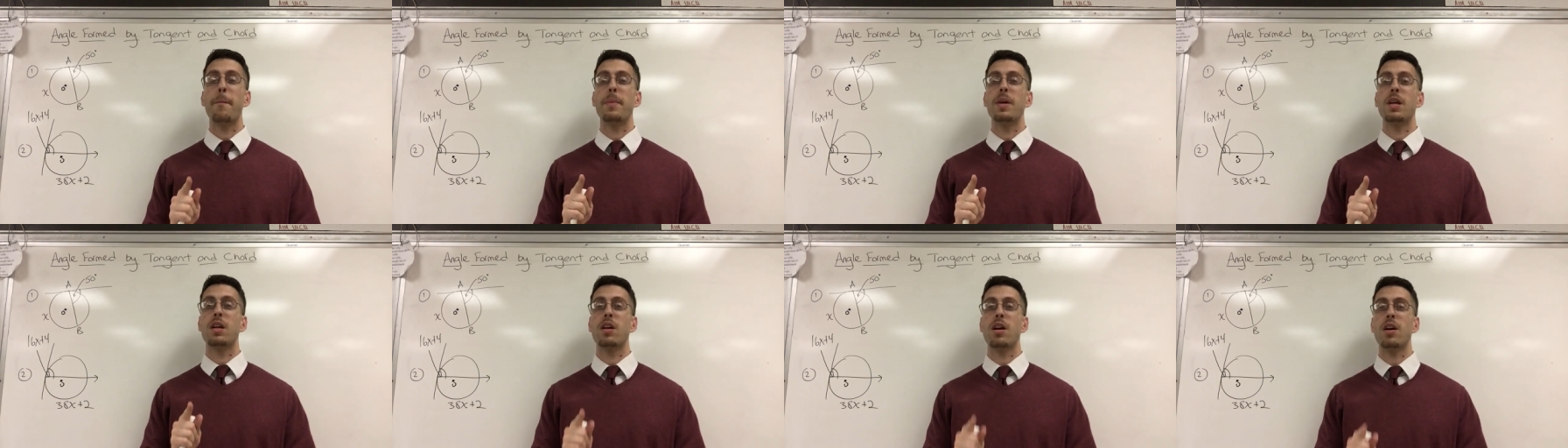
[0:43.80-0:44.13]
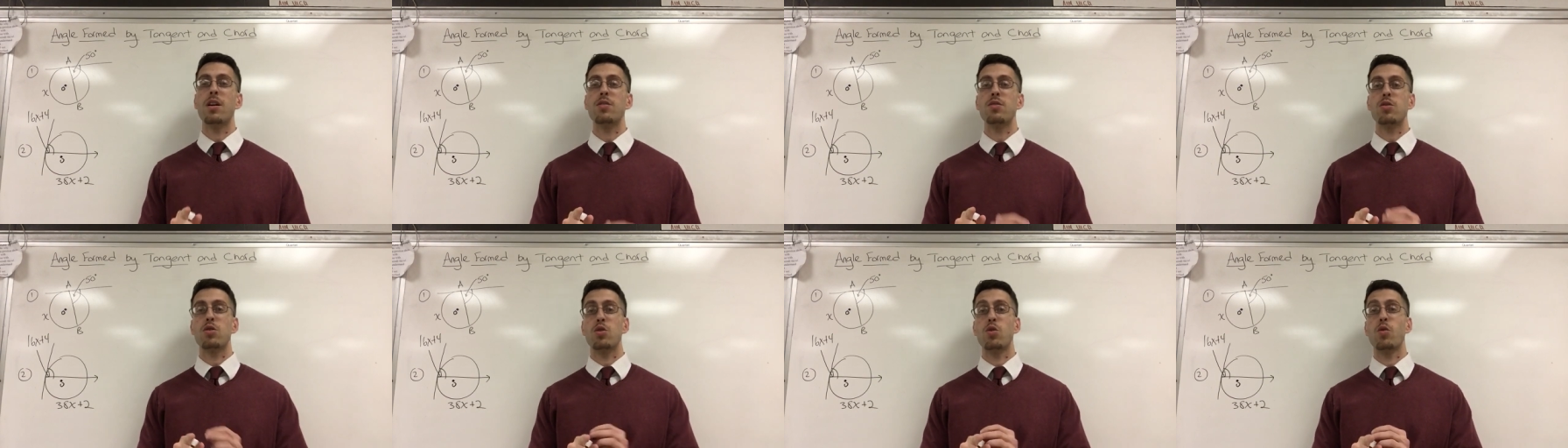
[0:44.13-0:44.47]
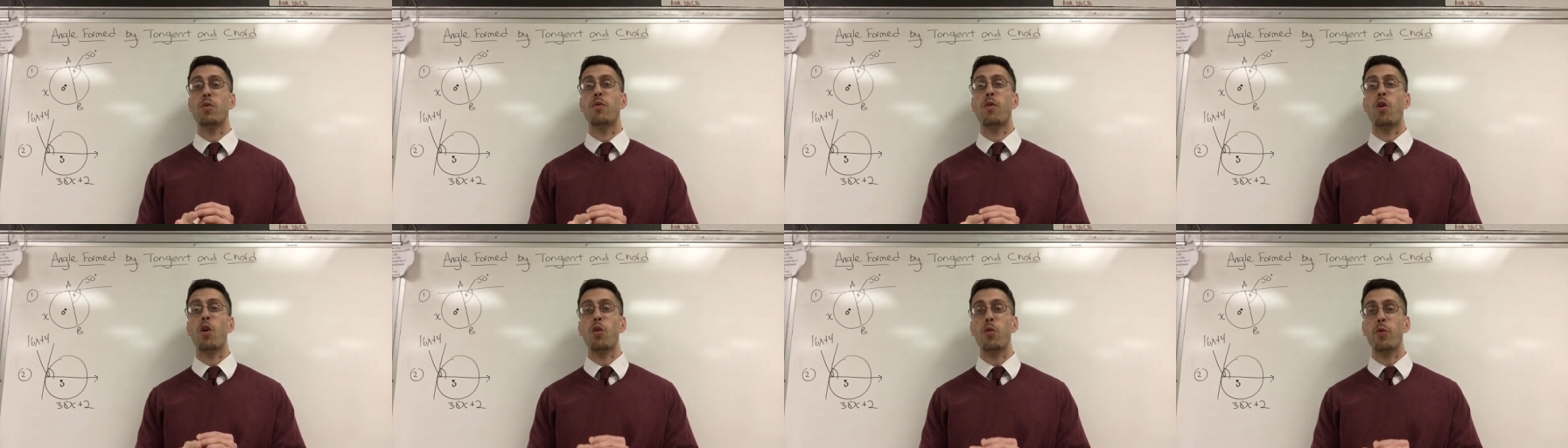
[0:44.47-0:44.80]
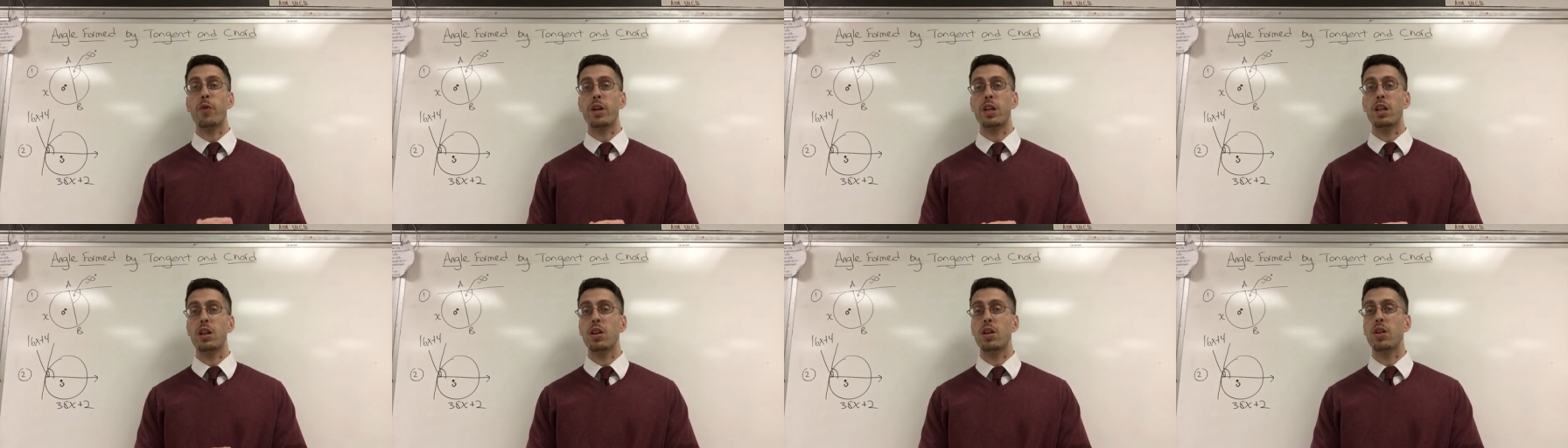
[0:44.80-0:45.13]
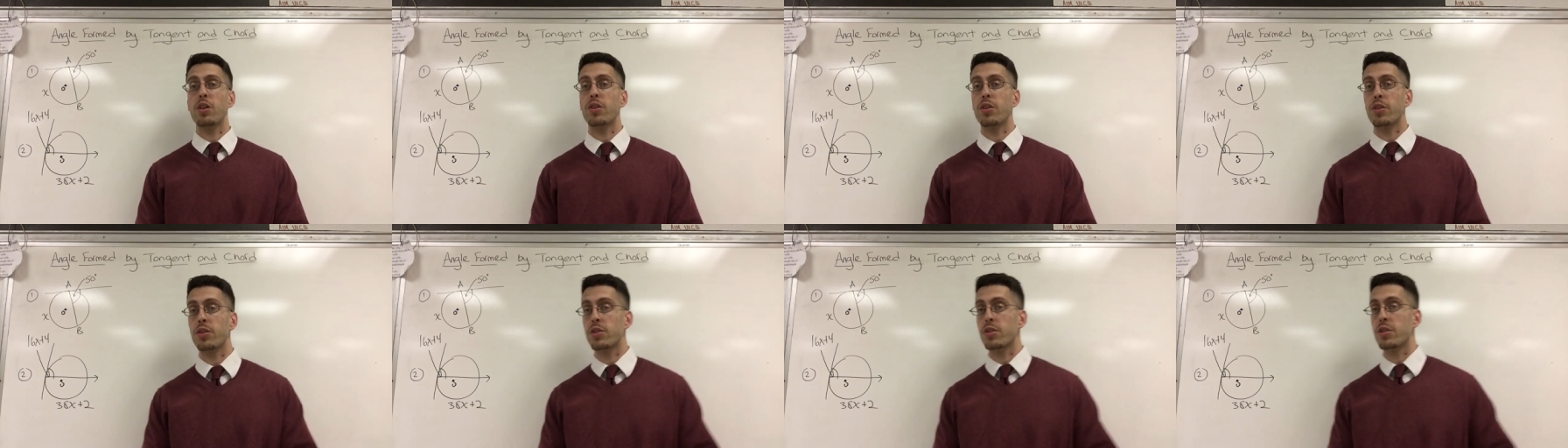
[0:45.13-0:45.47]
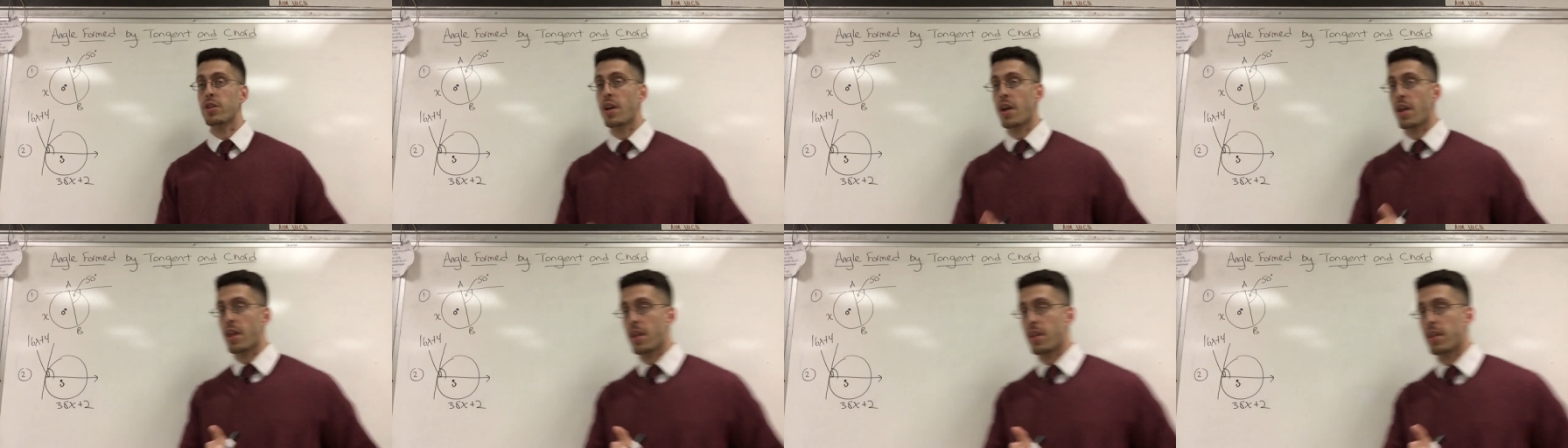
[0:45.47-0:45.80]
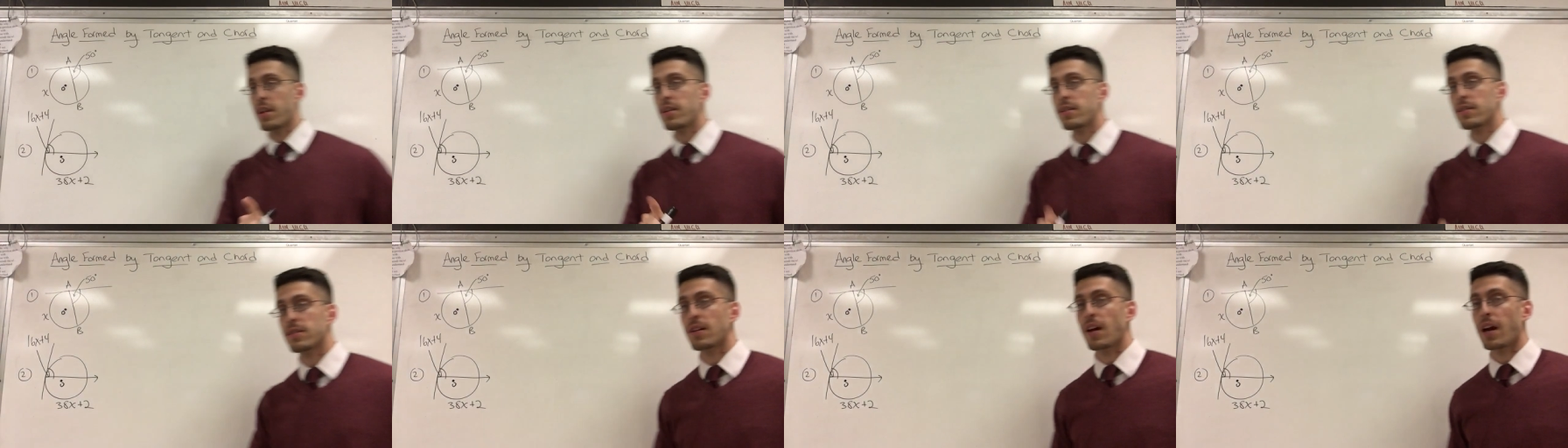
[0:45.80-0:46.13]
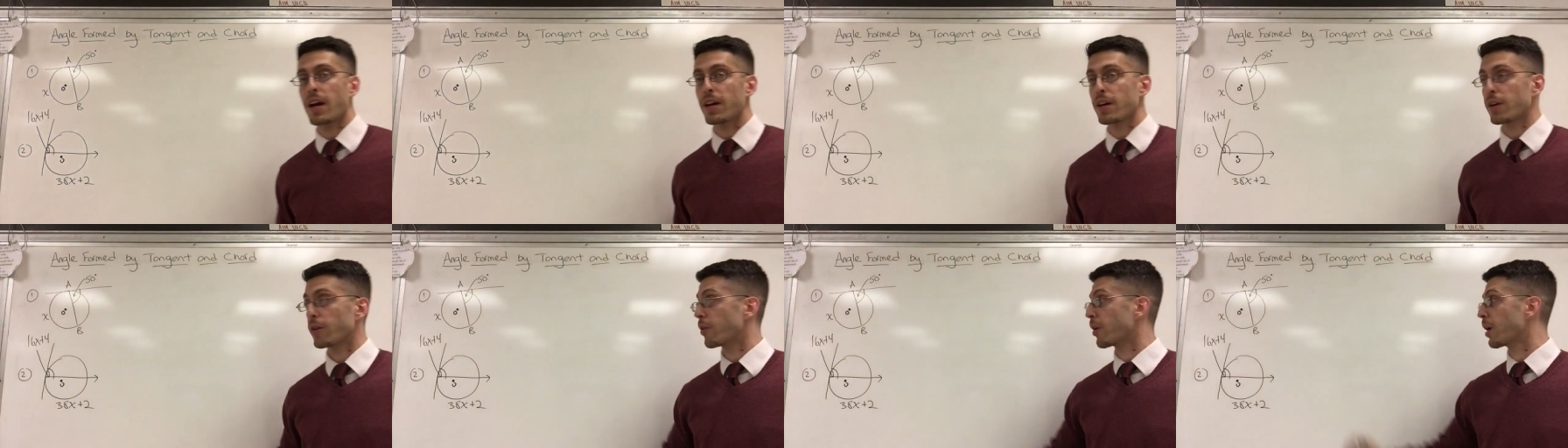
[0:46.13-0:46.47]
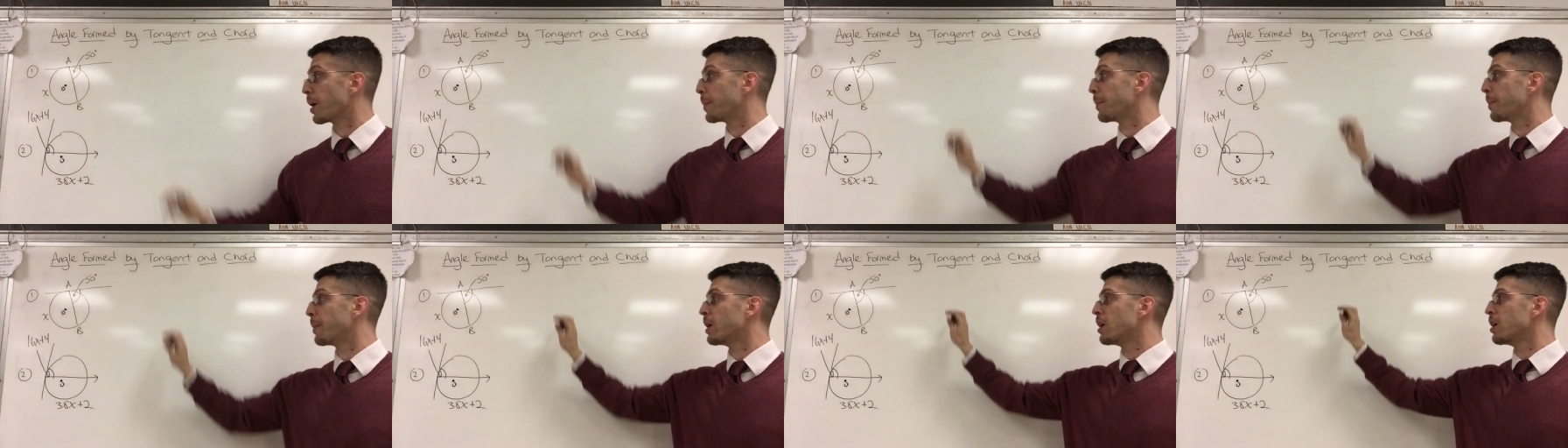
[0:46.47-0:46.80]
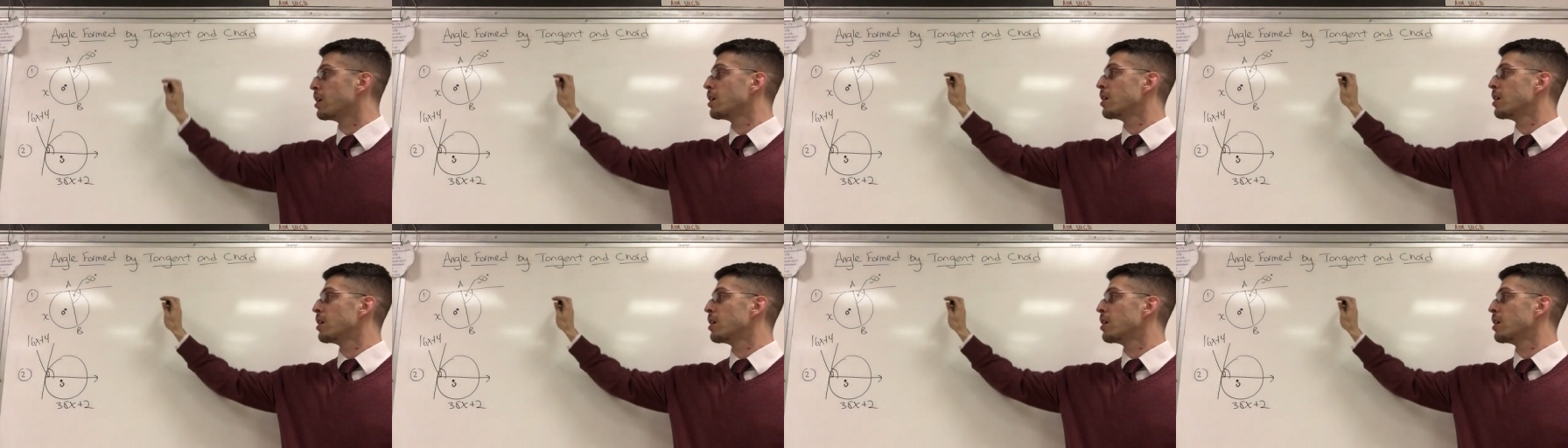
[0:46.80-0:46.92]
because you've already learned this diagram.